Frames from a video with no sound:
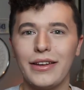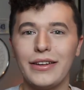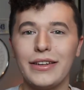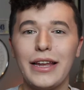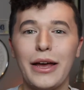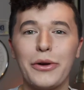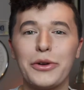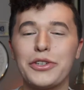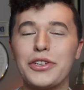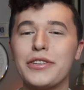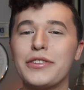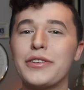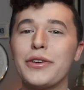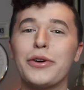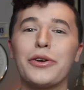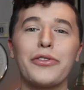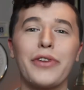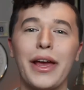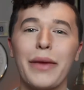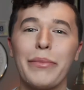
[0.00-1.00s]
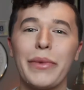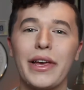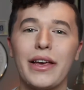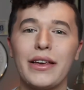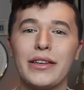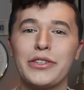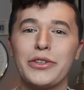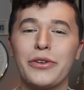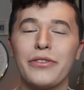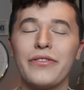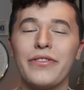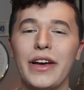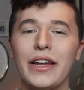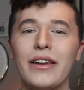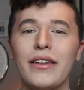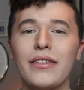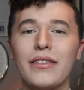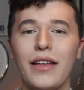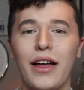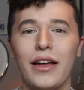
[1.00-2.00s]
Now, it's just so great because you can
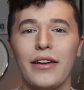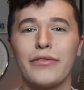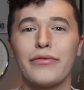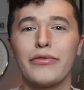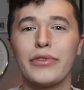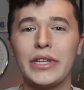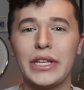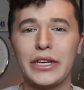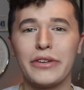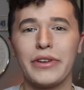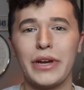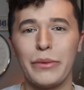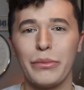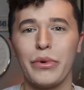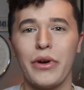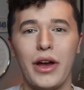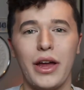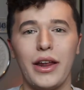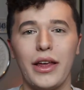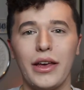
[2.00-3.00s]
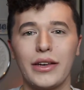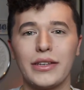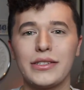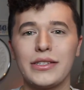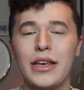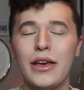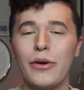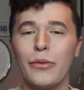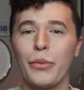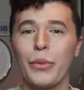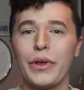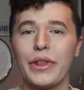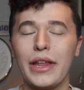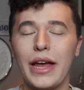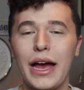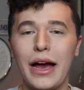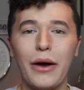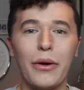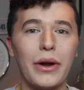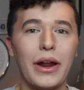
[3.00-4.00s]
find a lot of really great products
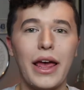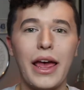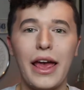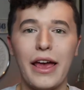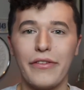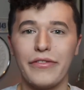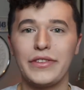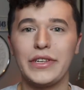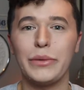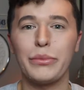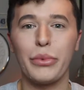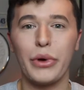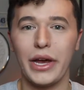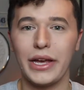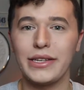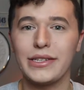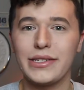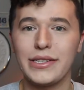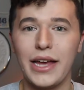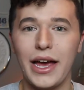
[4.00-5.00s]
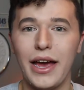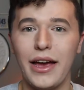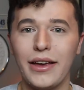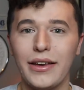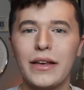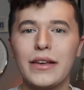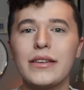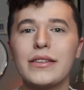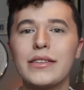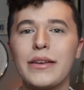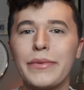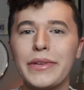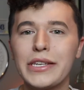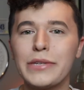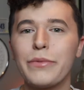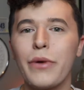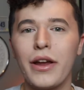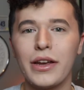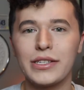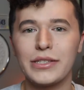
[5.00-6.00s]
without a hefty price tag. Some of
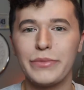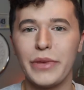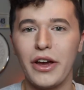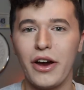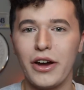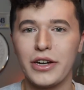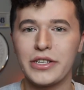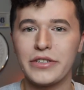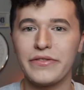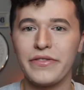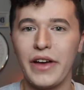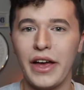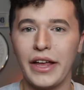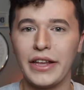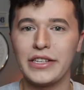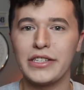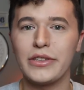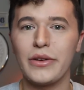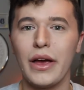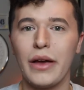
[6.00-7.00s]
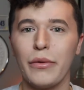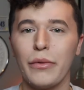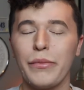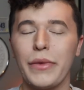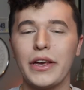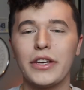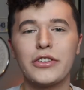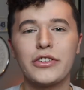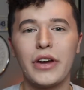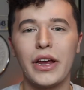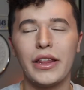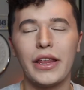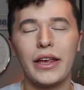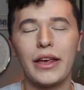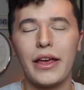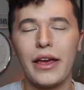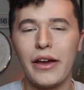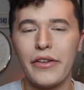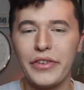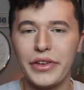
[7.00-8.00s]
these products can be hard to find, so I will make sure I
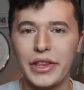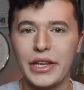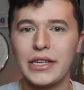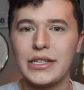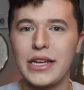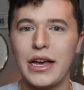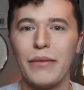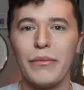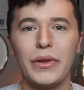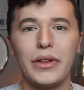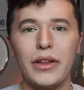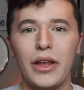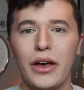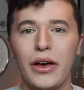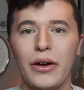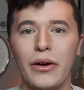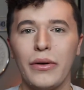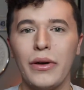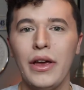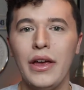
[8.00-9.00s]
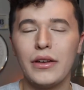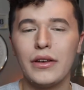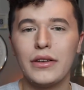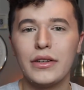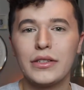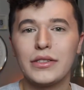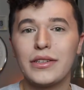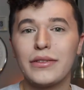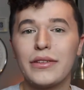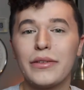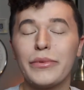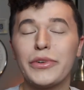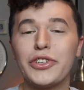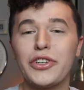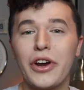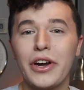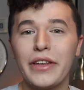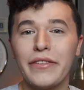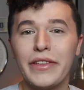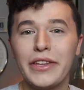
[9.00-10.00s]
link everything down below. So the
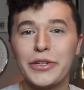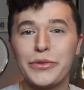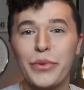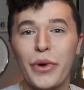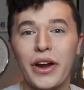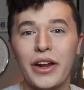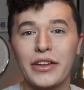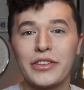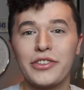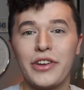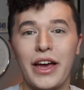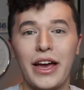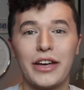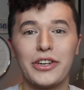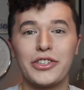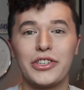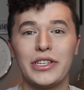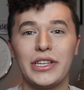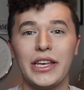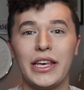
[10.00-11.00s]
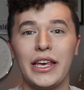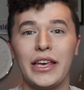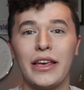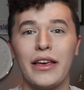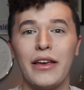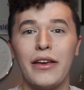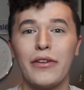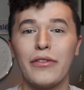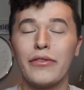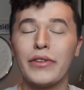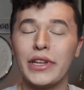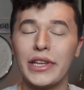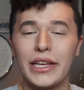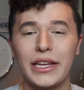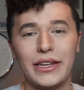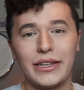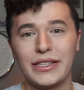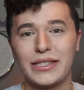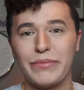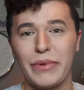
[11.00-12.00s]
majority of these products are actually really
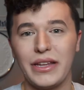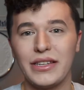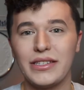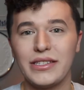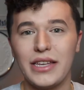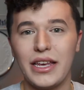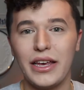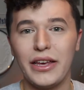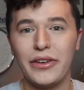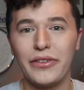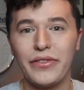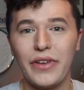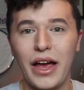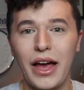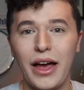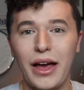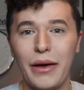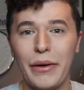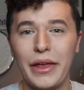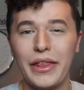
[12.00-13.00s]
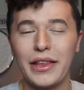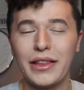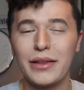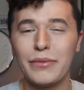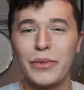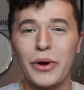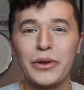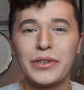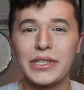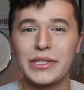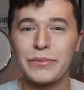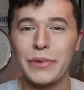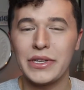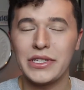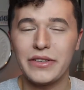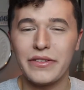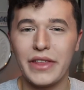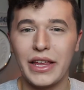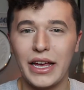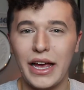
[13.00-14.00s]
inexpensive. Uh, I think the most
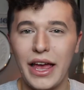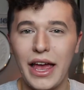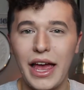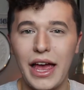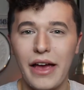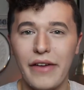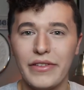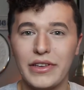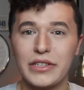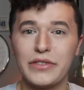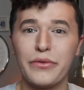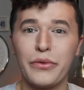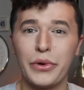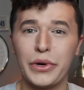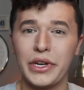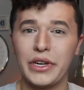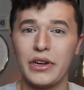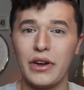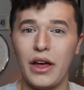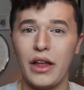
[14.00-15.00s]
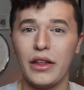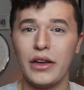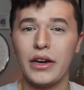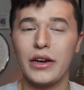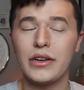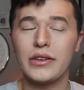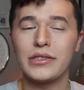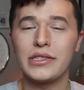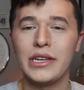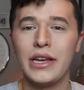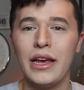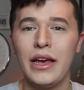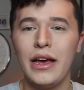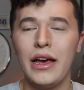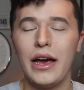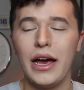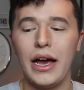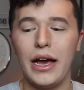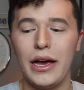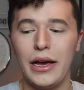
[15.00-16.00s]
expensive thing I have is forty dollars,
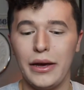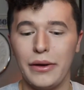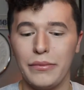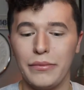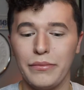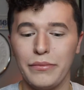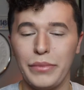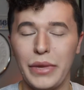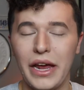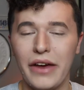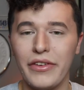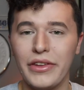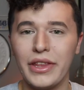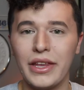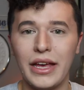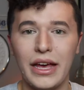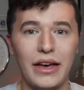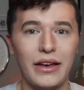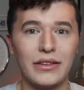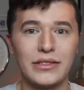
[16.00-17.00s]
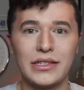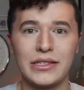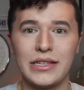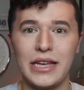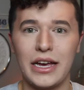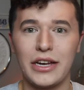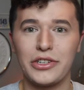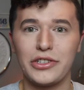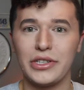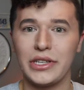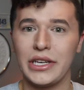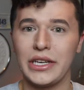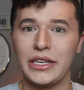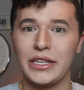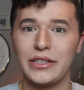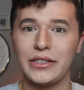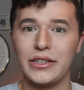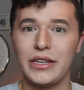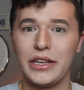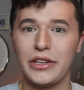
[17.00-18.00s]
um, but everything else is
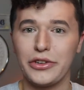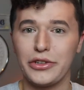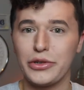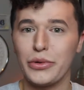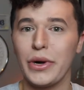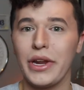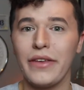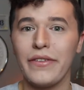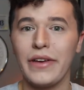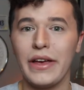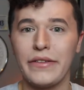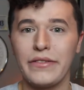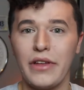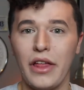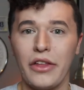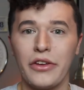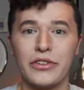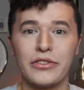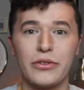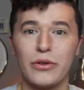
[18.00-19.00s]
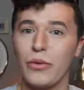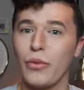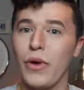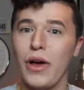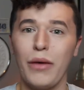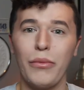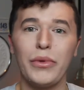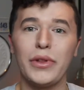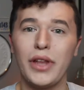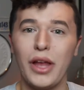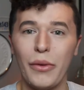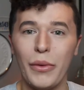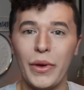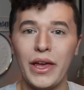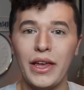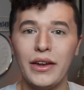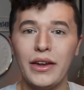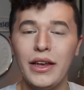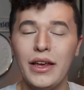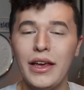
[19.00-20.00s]
actually either twenty-five dollars or well below
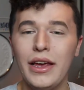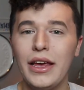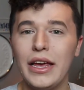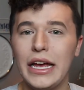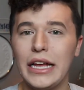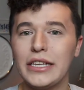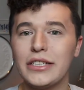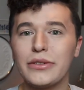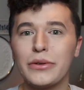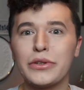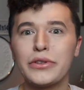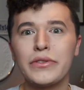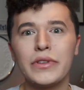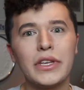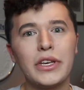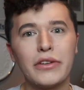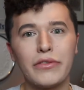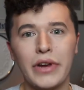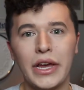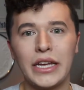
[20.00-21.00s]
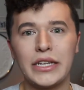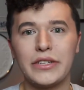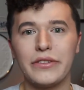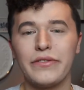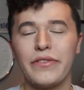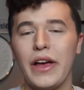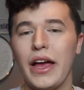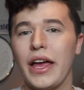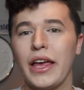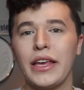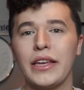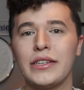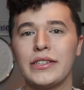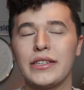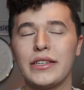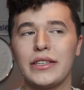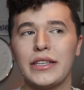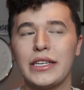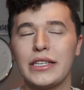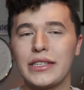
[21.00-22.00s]
it. And so it's really great to
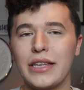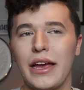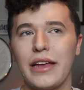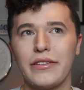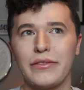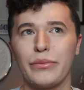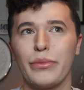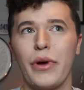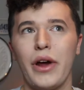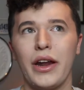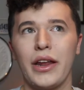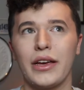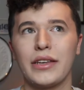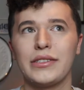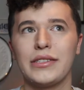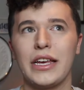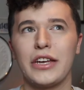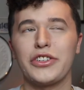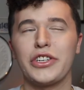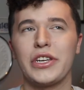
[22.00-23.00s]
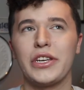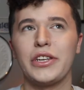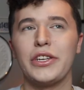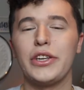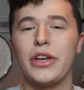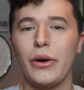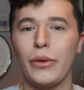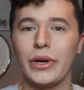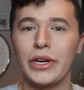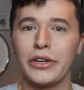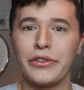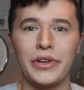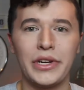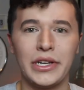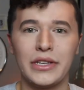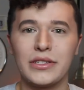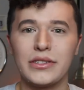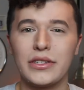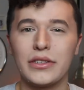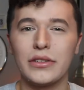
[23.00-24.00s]
find these kinds of products and actually know what
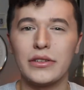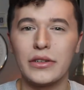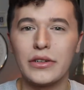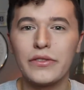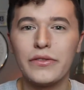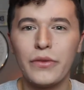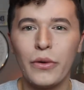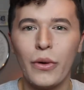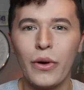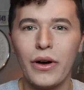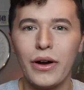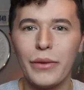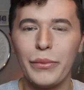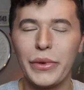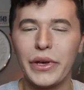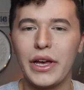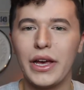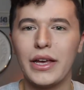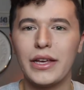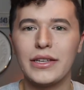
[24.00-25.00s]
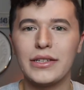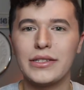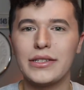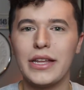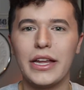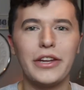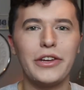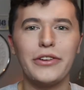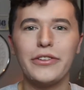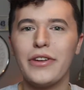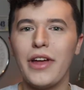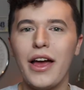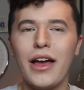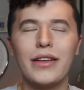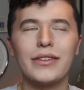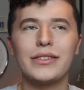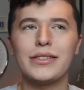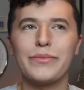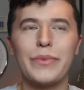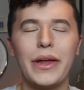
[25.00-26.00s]
ingredients to look for, because then you're
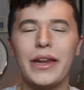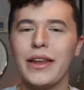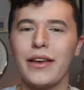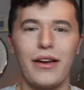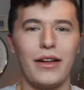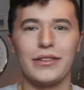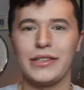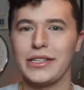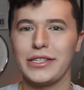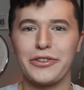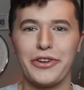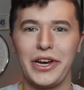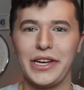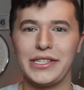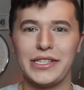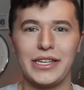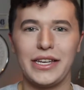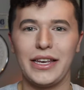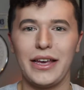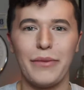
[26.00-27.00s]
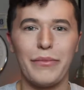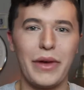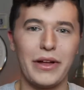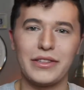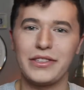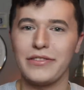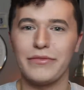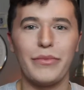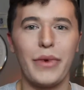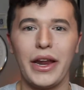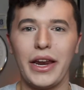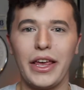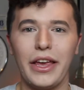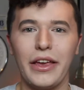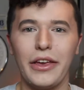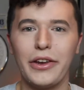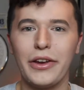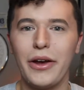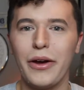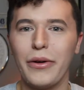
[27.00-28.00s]
not spending all these crazy amounts of
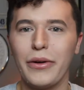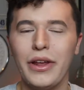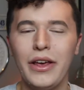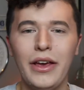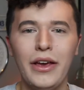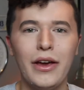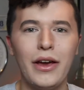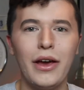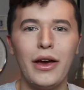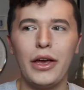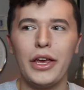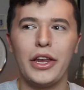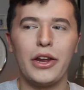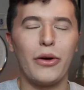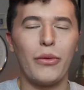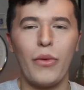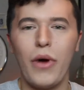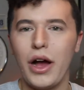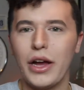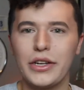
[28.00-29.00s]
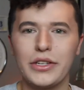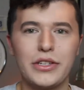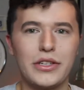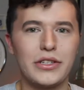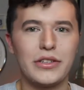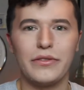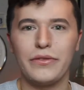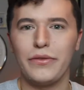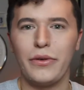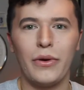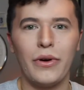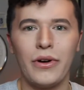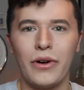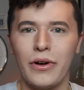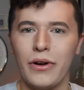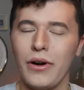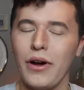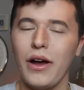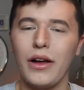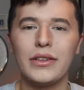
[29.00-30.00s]
money. You don't, you know, walk into Sephora
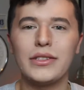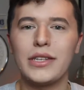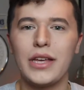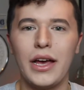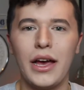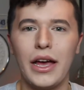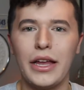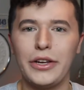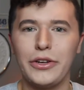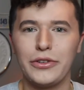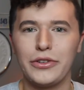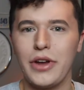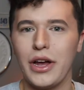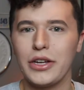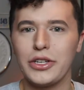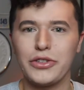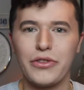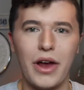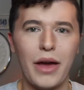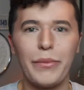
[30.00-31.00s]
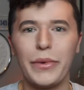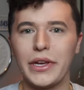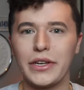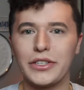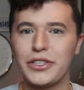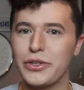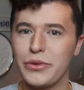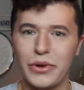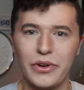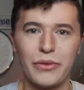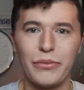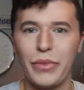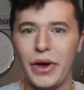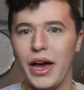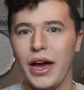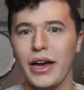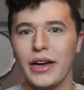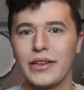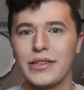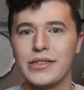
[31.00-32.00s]
or Ulta and you're not dropping two hundred
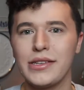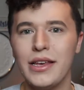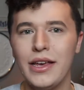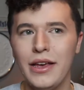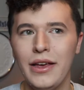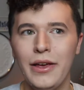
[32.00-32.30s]
bucks